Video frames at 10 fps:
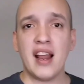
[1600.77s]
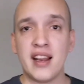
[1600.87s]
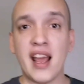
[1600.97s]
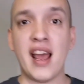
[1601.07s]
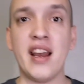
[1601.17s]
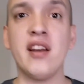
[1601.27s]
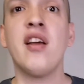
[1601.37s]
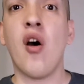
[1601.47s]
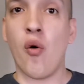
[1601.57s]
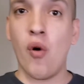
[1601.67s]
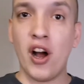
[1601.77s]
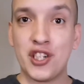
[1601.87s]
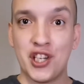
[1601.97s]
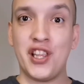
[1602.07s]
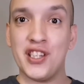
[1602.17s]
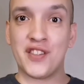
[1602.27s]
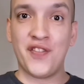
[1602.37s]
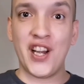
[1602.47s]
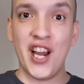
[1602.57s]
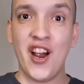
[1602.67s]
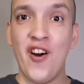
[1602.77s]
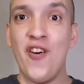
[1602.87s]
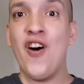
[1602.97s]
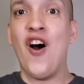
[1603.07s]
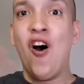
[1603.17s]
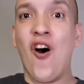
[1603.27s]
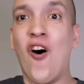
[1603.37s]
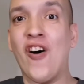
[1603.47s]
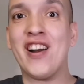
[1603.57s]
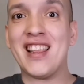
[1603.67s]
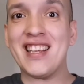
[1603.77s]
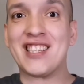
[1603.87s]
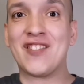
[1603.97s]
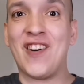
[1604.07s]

And then watch this video or this